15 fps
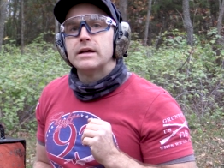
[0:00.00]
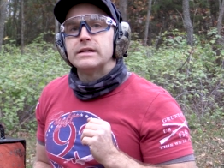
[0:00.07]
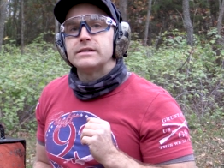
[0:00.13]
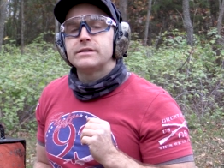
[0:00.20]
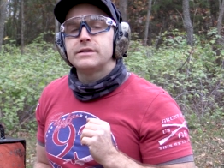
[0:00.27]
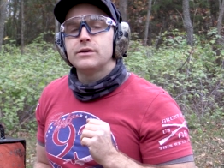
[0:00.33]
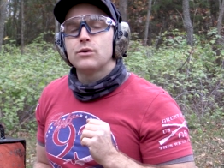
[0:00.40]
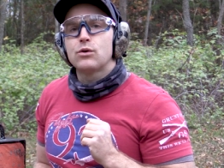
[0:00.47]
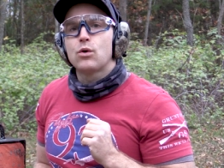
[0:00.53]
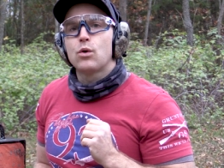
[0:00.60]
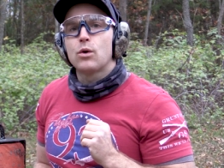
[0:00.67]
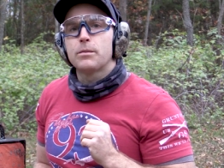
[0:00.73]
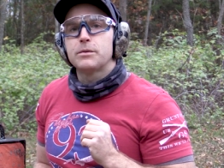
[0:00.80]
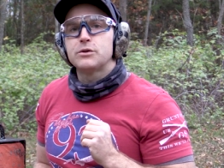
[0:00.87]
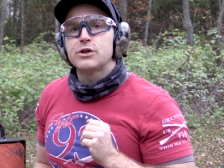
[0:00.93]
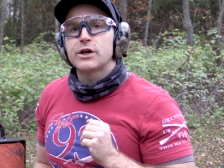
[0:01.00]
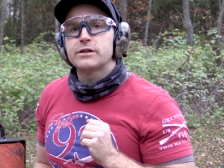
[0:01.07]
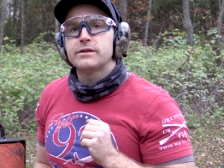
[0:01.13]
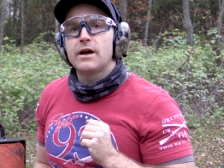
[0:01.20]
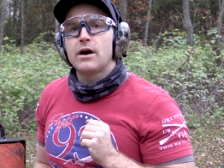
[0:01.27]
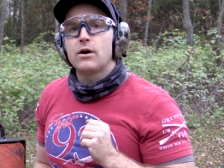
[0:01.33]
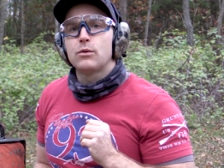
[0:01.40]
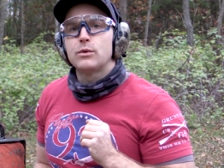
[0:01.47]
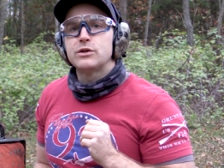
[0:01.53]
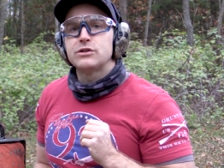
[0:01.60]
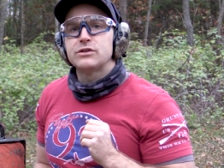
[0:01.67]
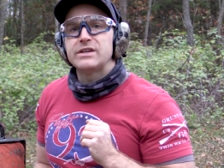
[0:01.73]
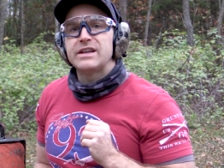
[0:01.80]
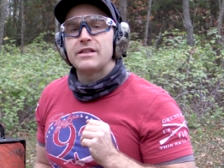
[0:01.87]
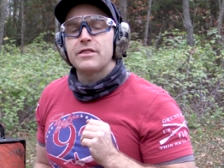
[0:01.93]
steel core projectile,
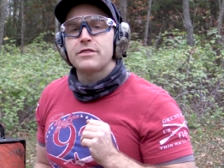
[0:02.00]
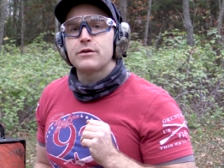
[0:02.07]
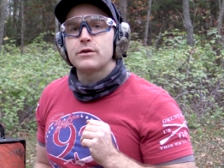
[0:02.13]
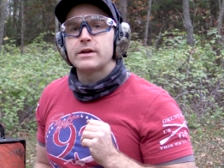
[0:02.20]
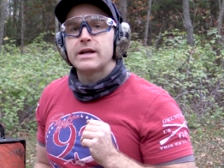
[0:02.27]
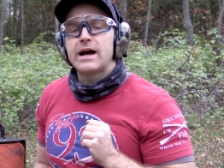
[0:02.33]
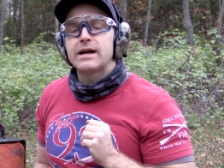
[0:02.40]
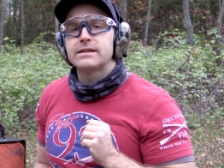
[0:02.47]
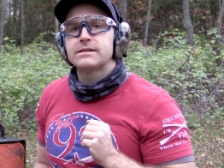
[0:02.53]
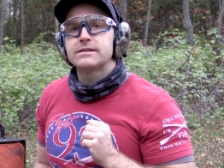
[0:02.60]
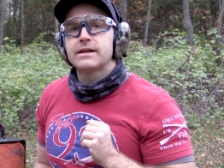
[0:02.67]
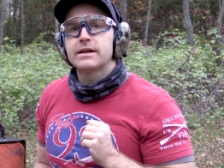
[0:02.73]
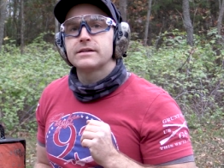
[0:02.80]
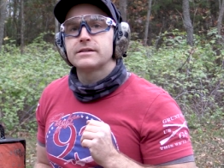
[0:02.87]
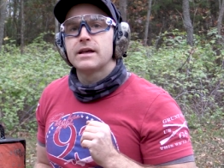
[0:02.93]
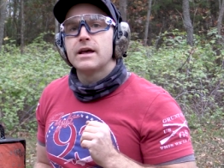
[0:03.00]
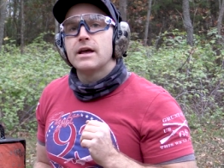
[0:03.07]
originally in 30-06,